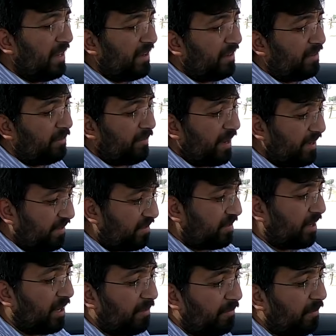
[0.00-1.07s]
It's very
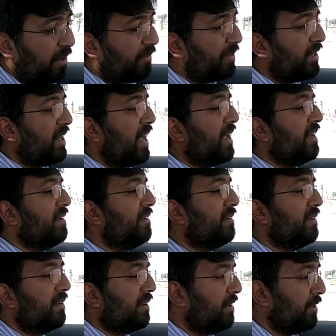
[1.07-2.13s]
straightforward, and
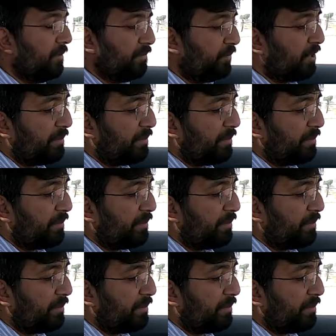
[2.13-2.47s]
the